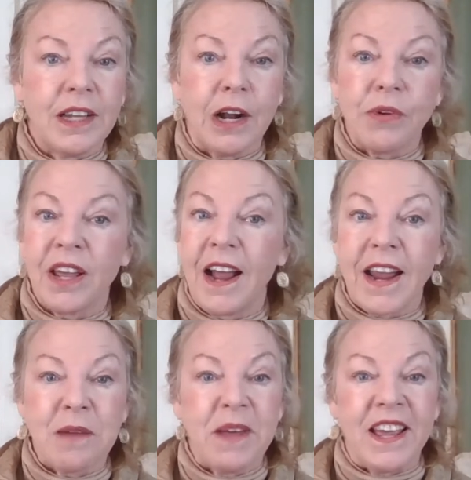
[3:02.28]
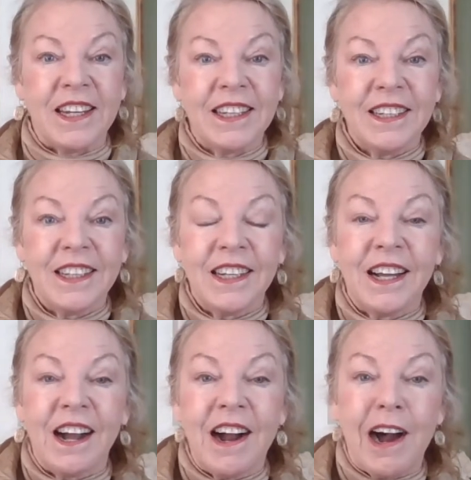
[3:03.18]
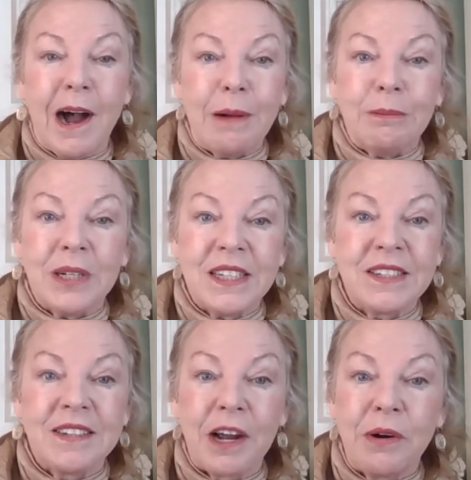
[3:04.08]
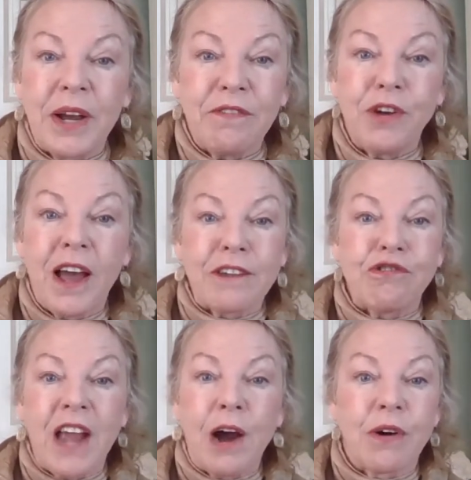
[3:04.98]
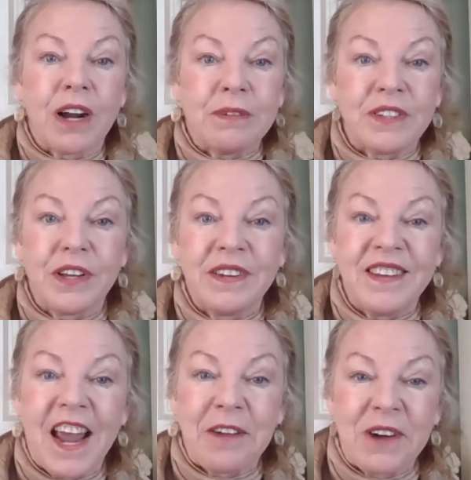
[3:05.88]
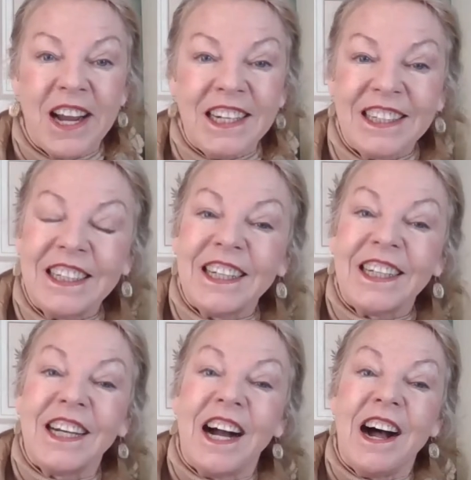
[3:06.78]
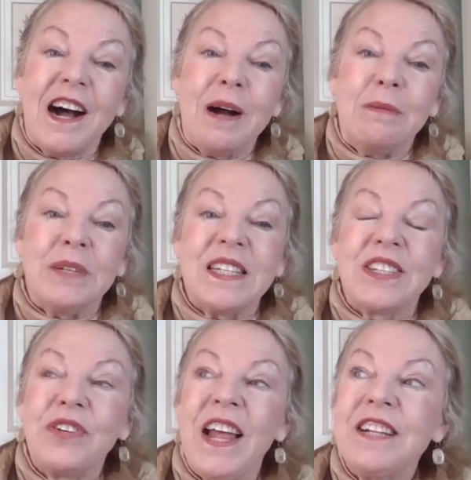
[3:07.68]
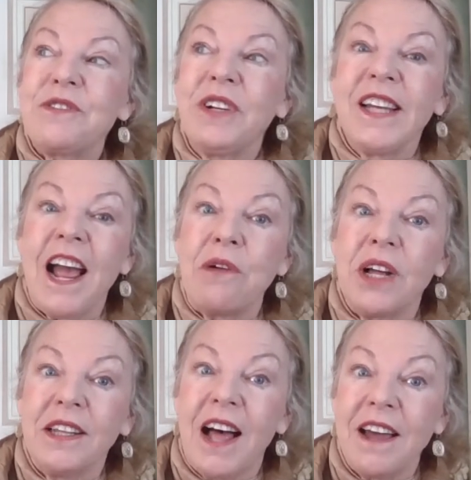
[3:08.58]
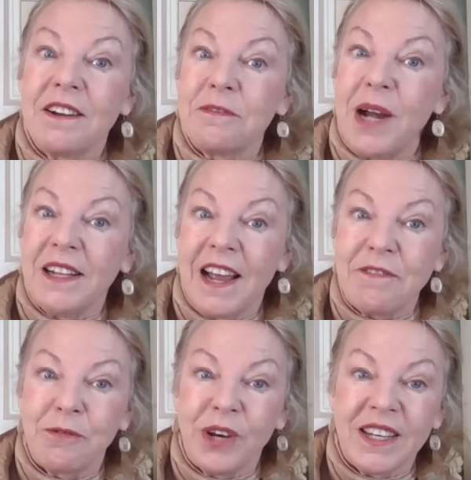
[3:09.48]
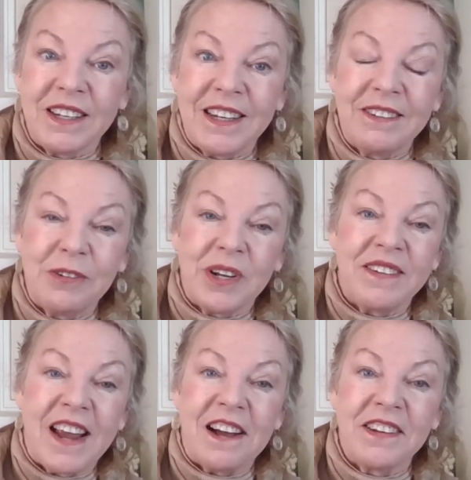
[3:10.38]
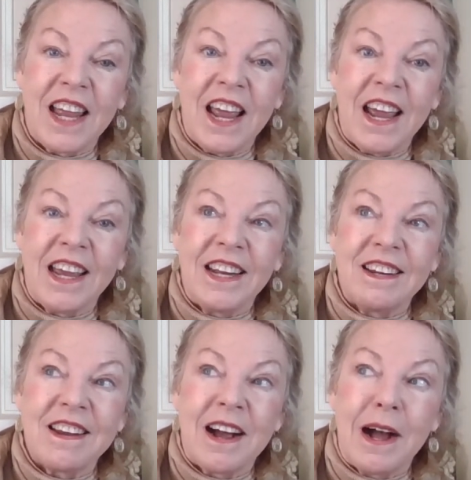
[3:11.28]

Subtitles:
can I come in? So if you got a shower, it was a good day, right? So that's really how a lot of my life went down. And